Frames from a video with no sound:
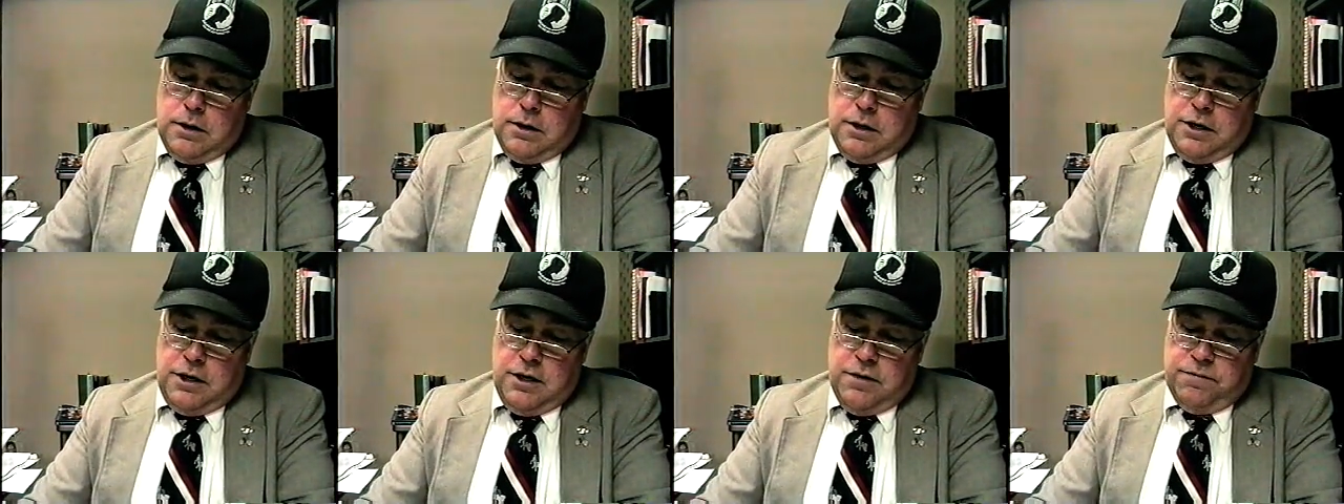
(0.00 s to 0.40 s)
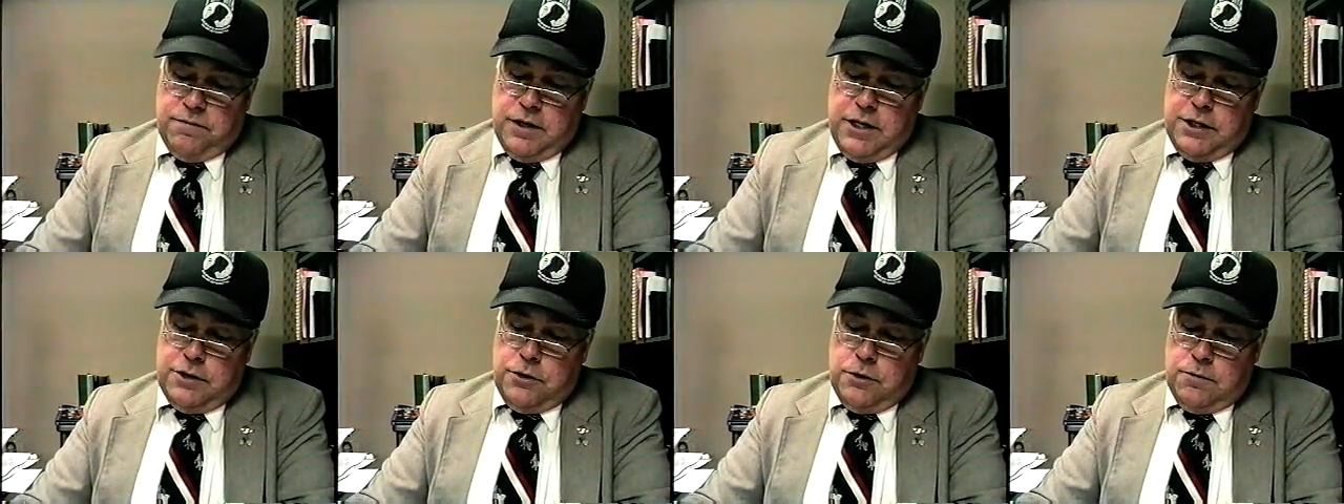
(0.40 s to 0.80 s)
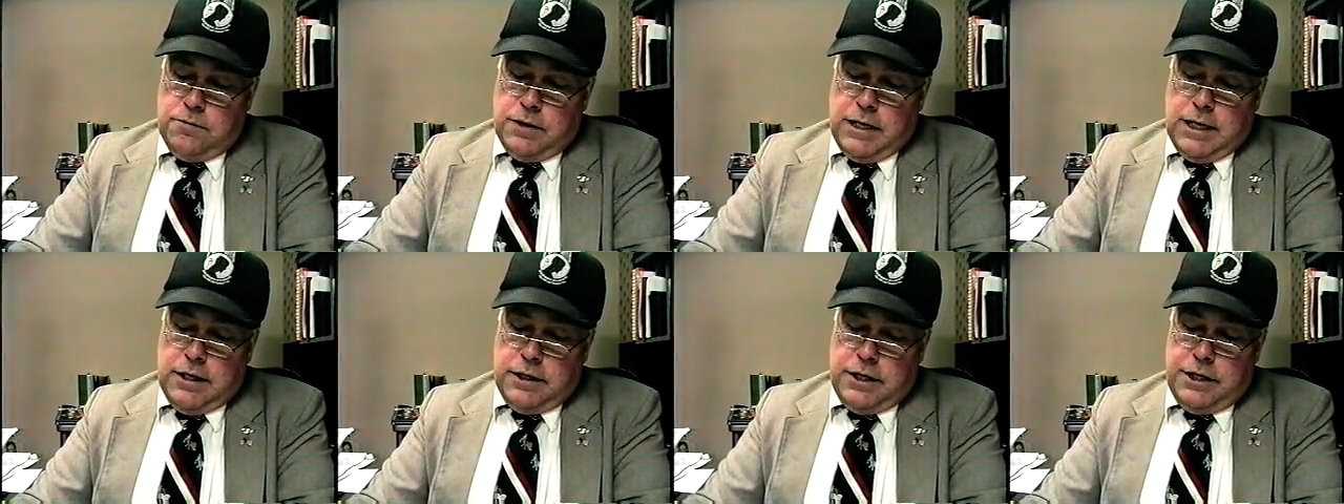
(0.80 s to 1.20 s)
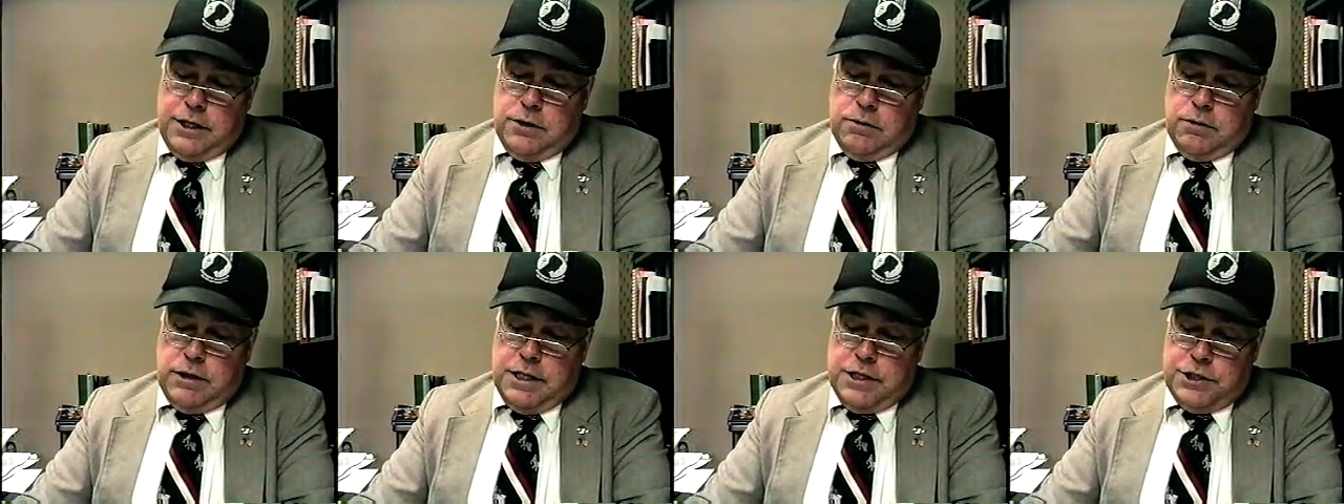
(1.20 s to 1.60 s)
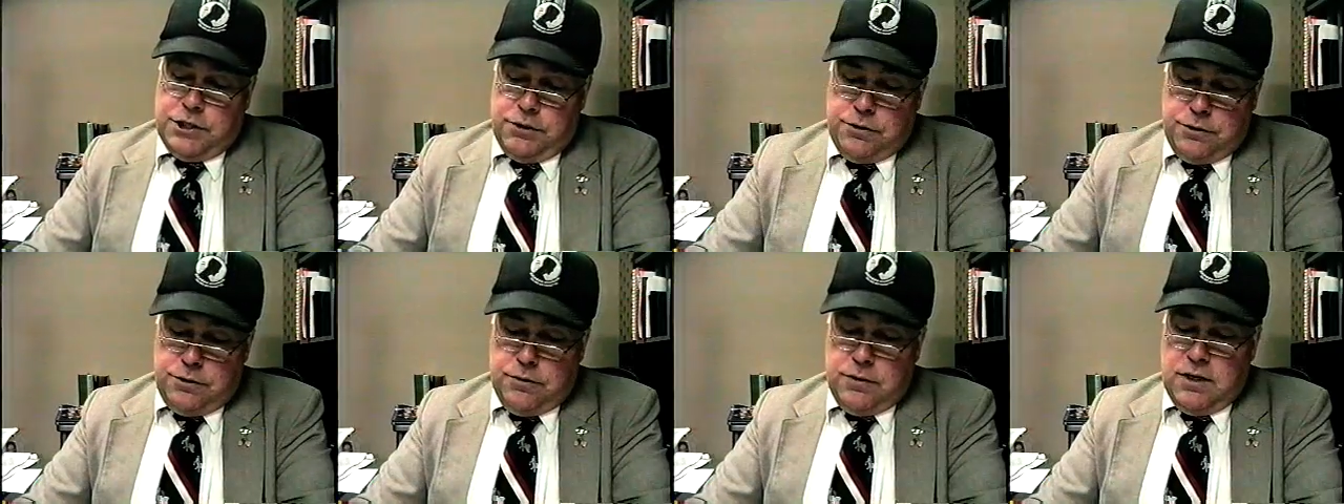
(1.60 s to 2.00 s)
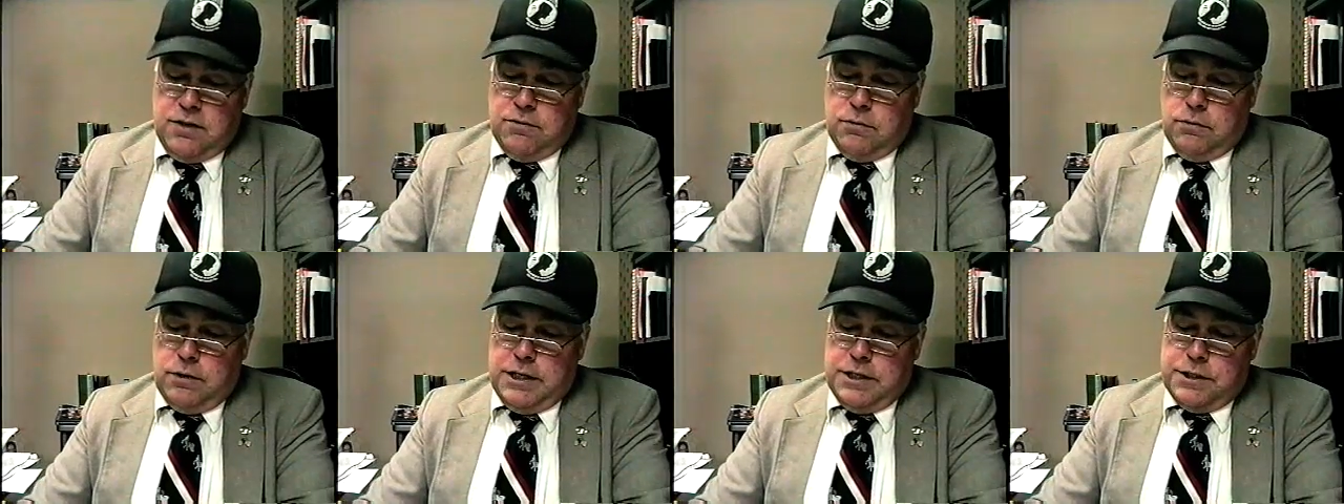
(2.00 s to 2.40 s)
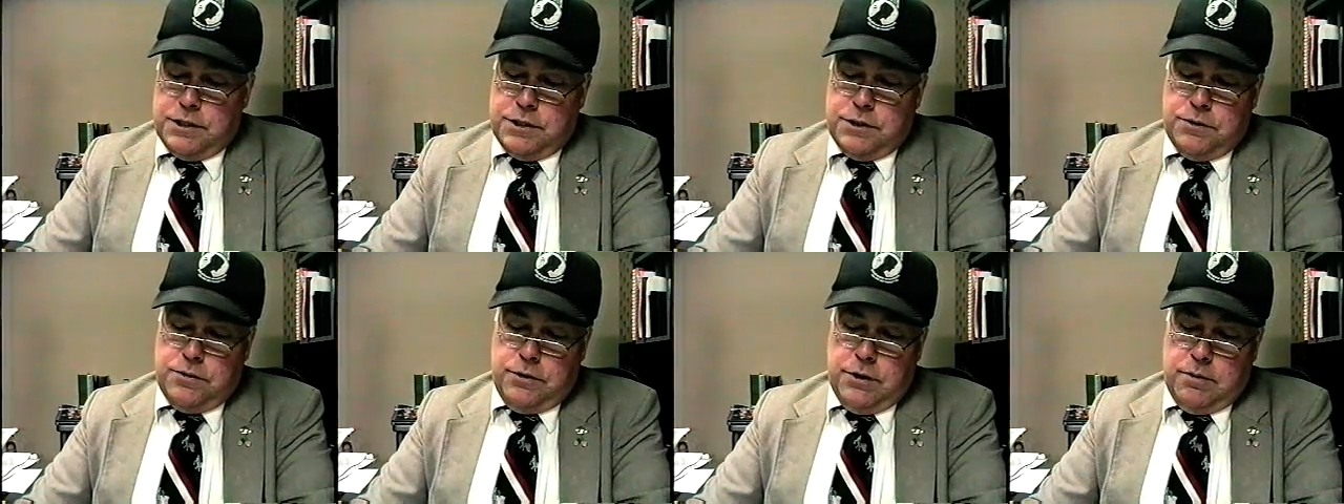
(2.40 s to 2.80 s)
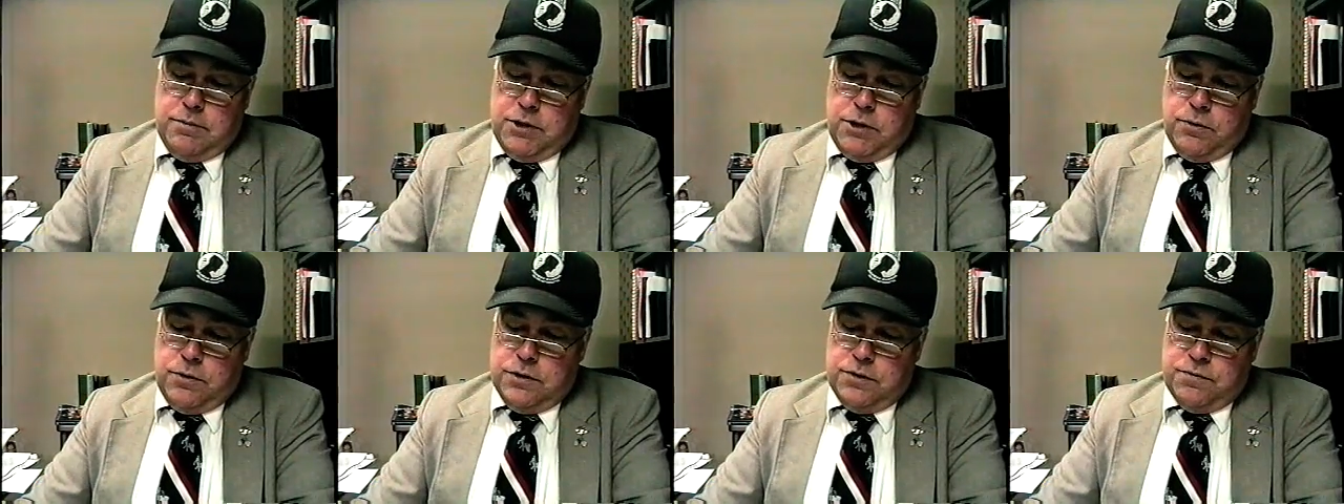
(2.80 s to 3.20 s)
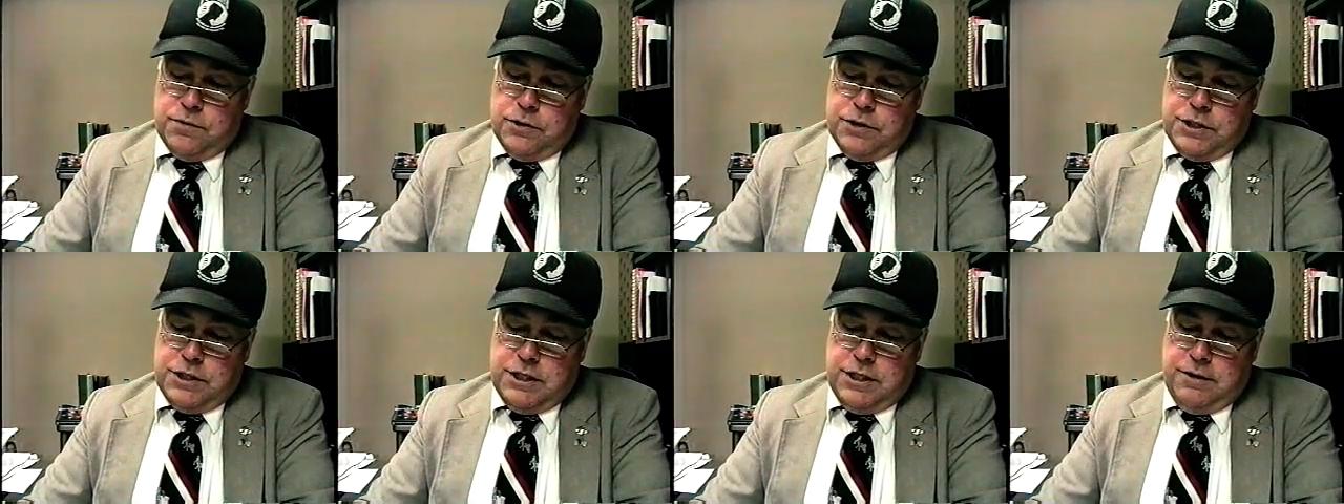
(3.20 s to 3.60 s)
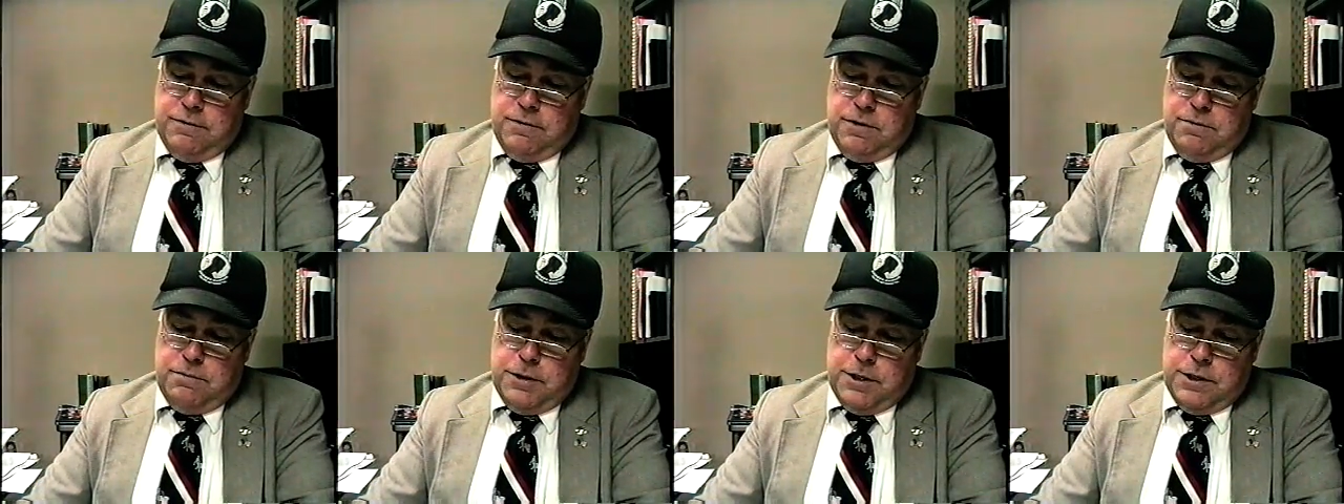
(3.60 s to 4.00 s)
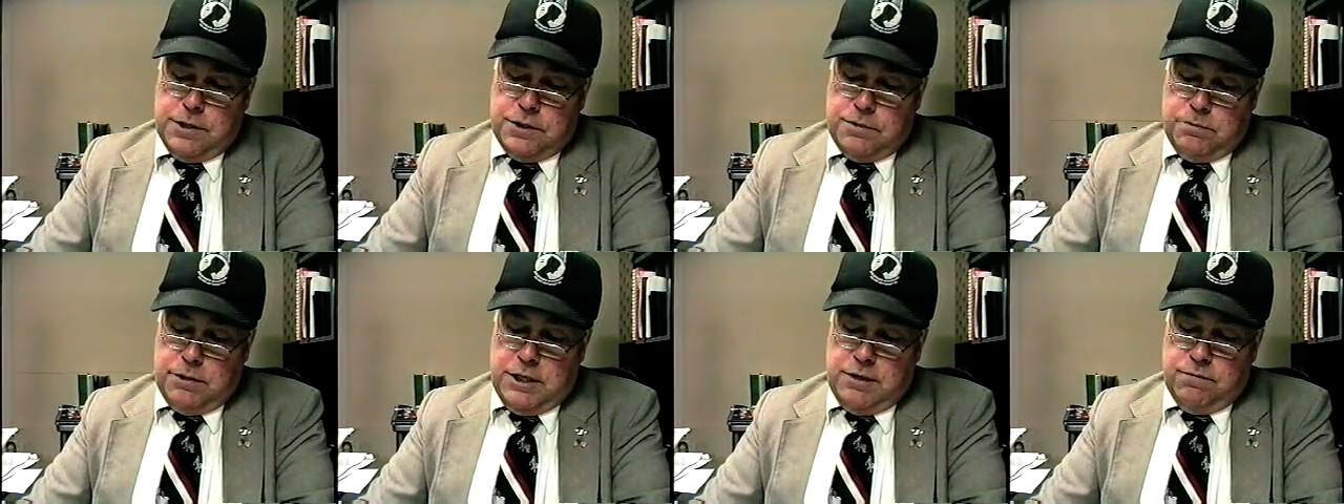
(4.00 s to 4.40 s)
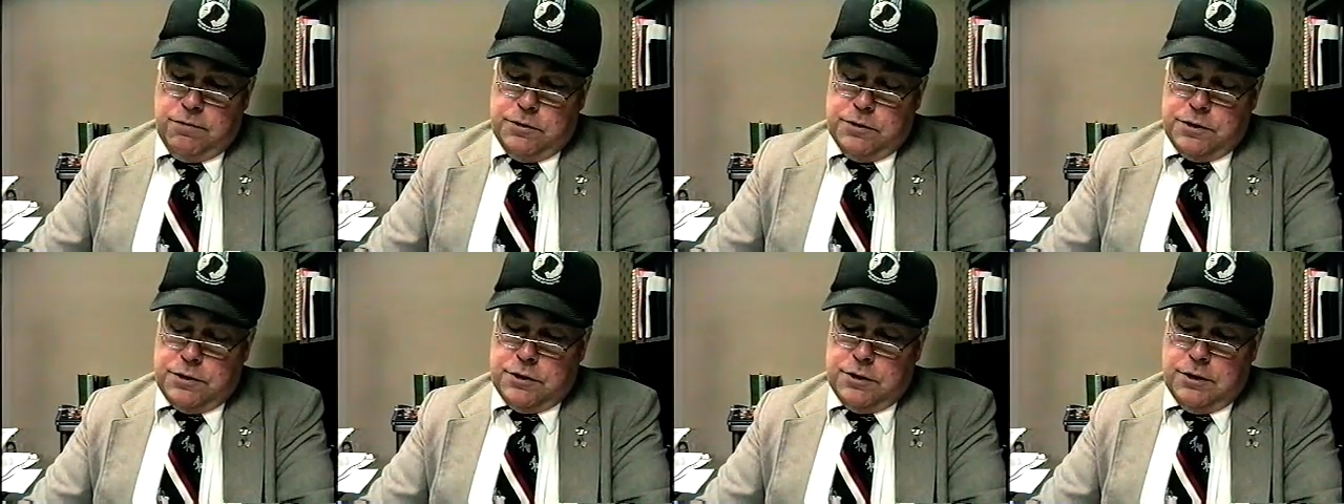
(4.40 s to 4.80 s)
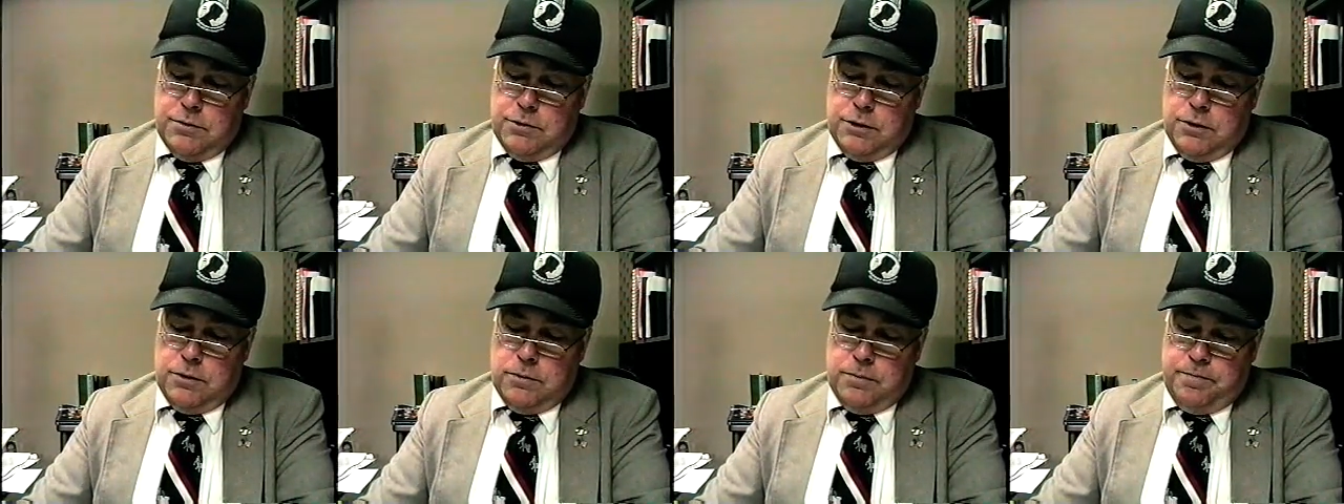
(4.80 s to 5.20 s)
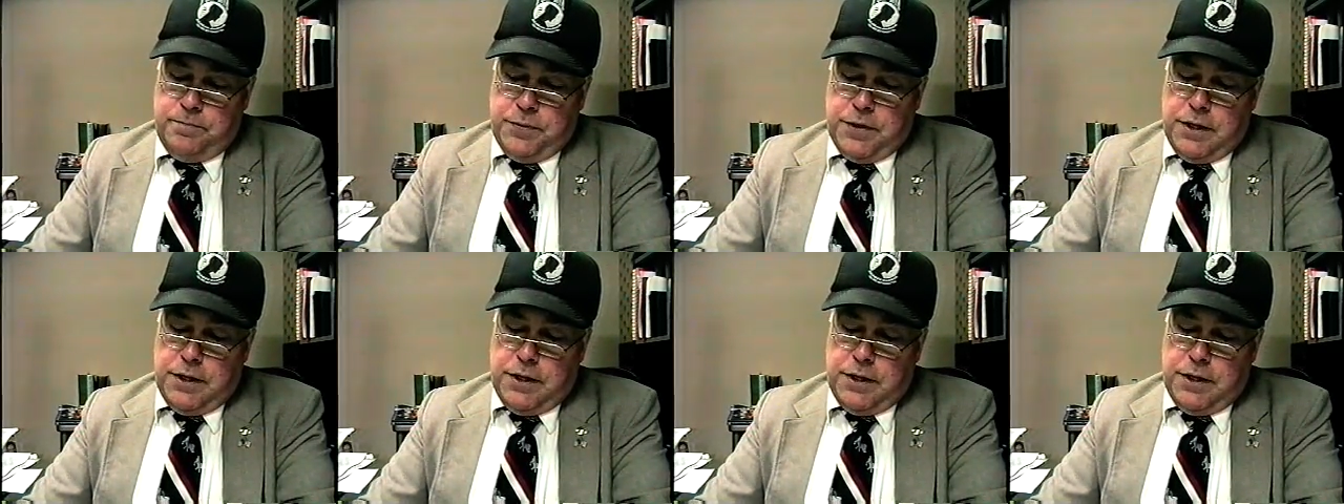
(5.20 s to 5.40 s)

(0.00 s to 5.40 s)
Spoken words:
If they do violate your rights, you do have a right to sue them in Owens v. City of Independence and Maine v. Thibodeau.